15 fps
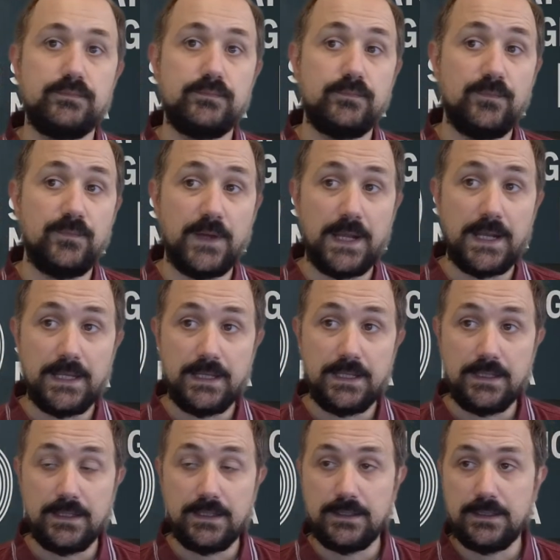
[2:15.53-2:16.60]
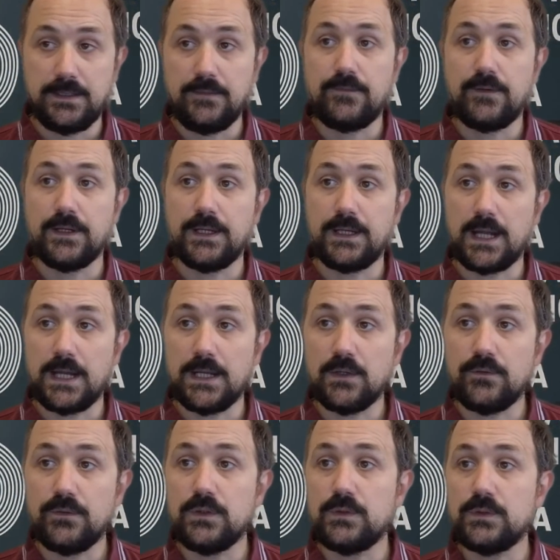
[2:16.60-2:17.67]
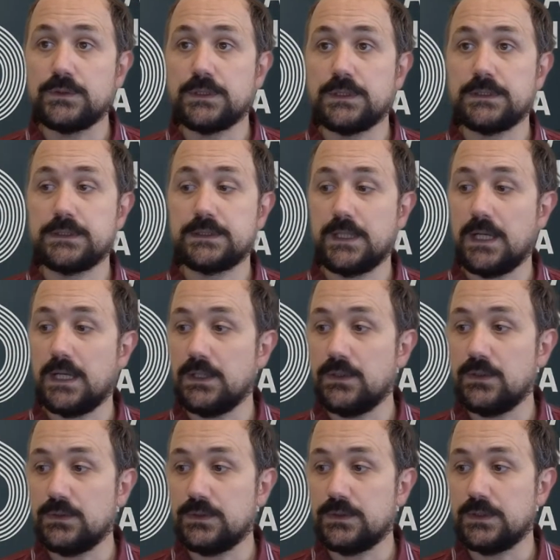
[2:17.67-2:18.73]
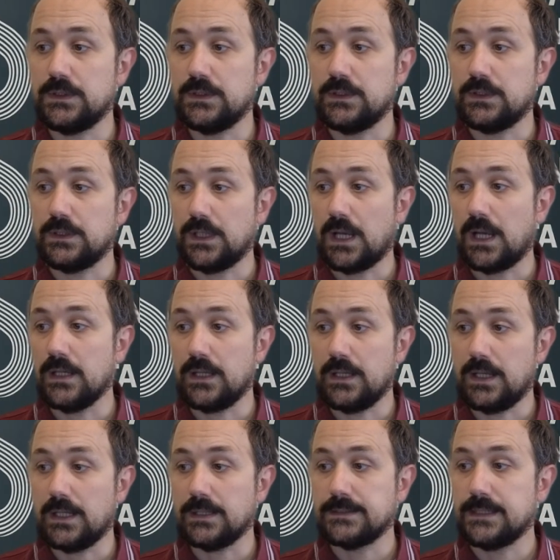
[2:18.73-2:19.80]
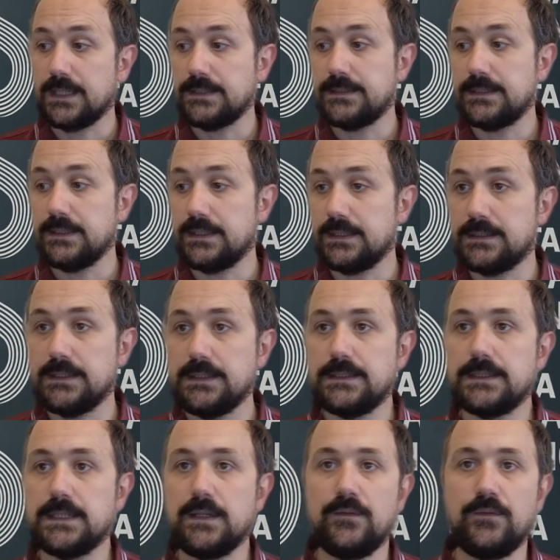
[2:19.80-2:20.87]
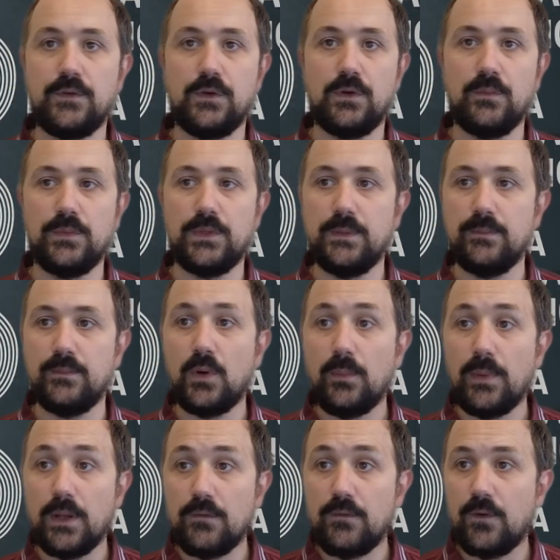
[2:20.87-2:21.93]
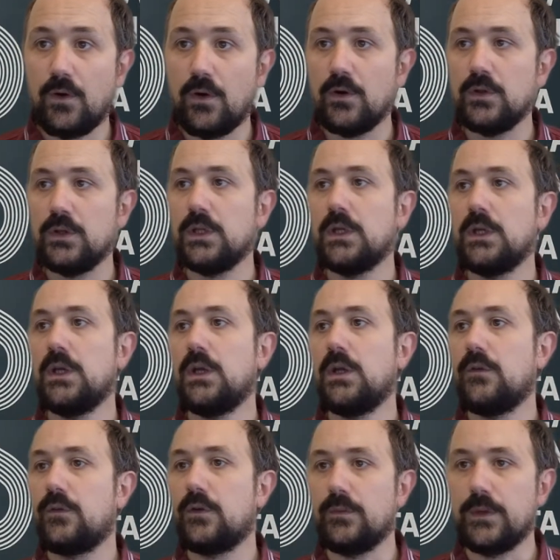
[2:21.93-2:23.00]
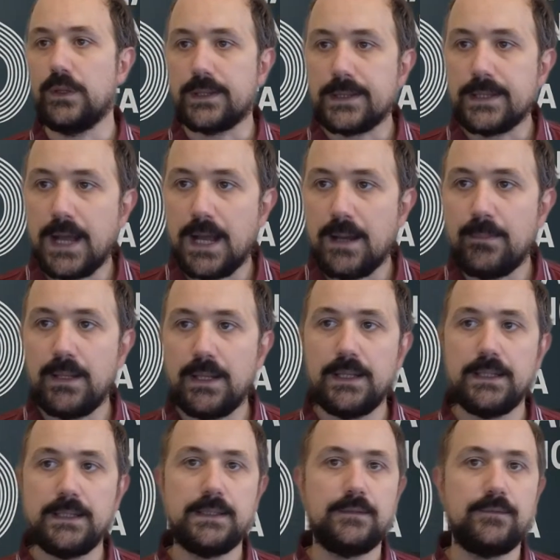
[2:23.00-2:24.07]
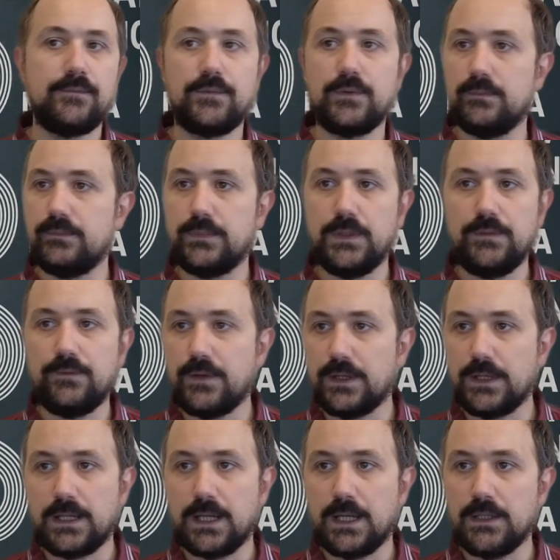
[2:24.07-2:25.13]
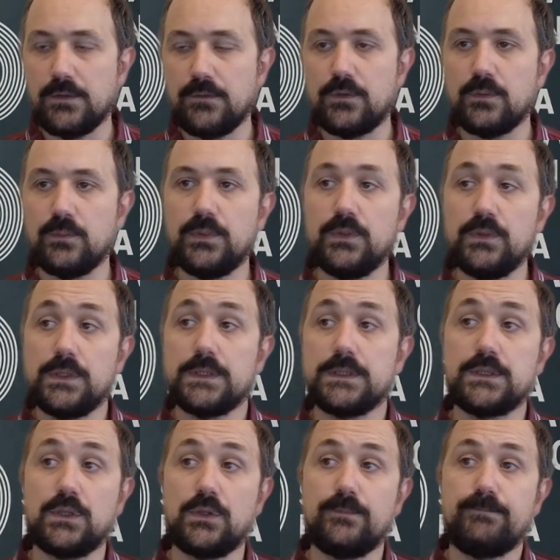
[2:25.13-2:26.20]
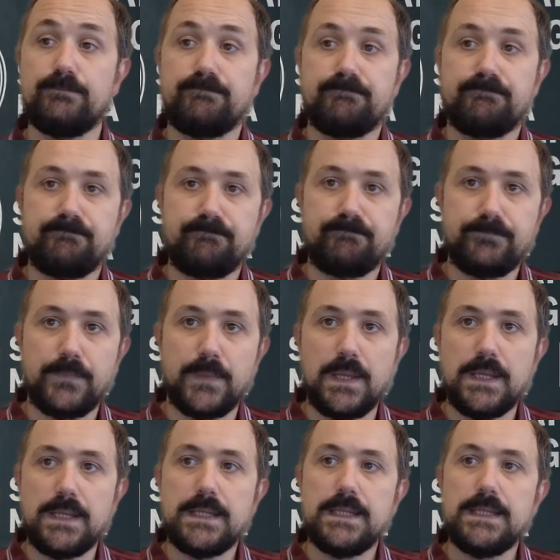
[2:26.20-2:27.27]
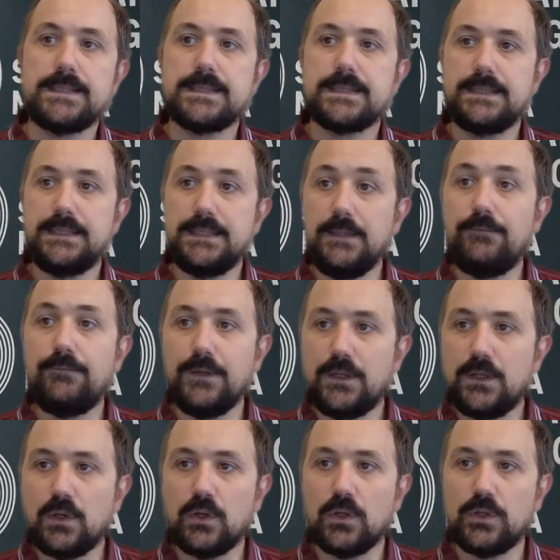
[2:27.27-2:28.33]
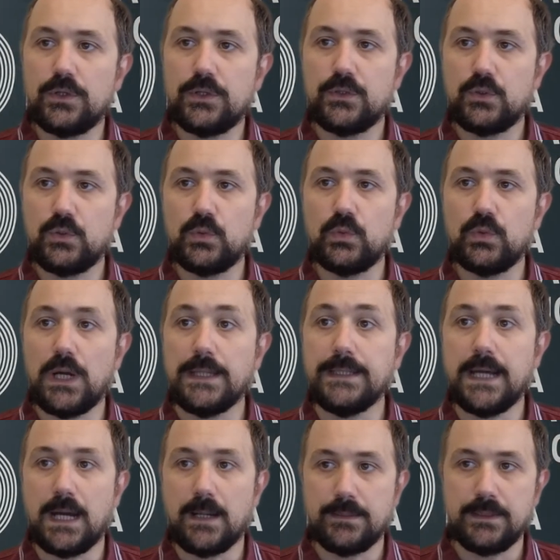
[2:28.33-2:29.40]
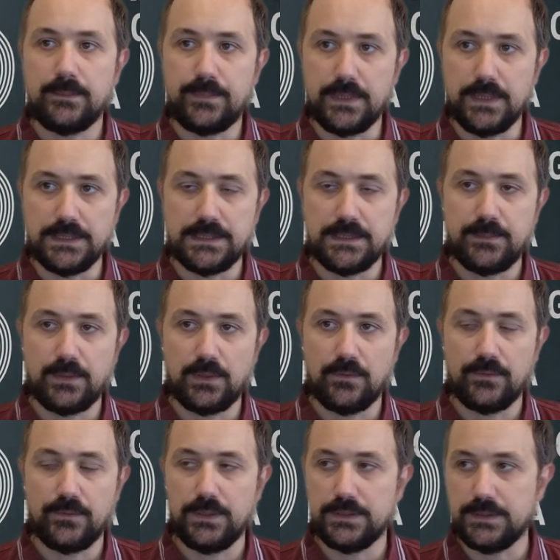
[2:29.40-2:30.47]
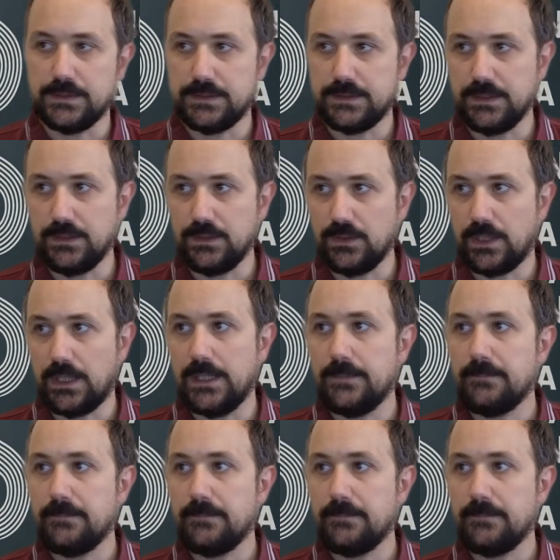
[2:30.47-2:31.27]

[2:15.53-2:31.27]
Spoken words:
very different kind of users that are using accessing the system from the mobile phone, from the tablet, from different kind of computers. So it's difficult to adapt the principle of the existing UI.